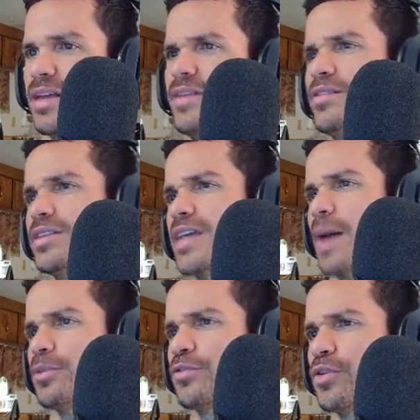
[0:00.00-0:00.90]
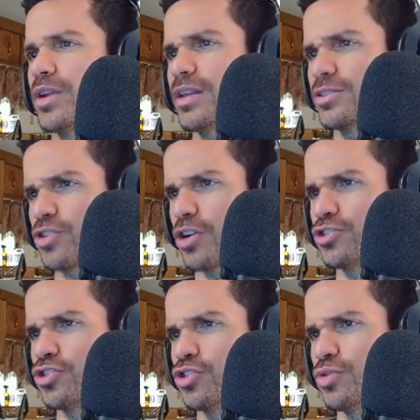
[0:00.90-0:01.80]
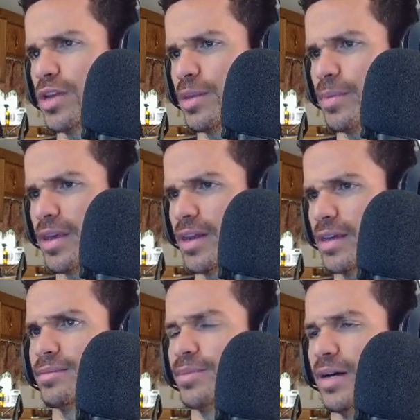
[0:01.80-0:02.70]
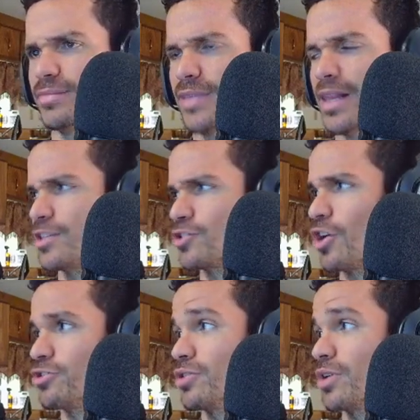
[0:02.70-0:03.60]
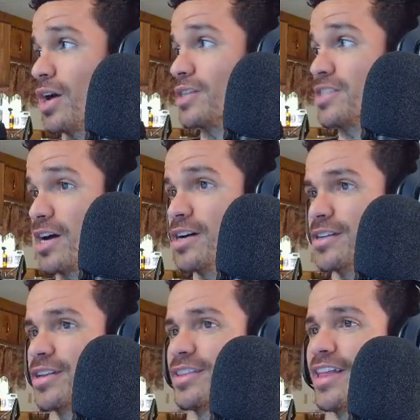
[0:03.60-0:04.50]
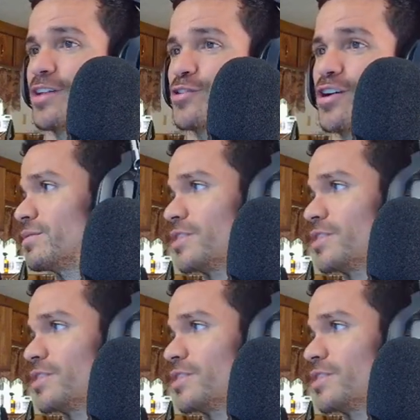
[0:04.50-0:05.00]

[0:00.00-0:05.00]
Even Diablo 4 didn't charge you in the beginning, but then they charge you a ton later on.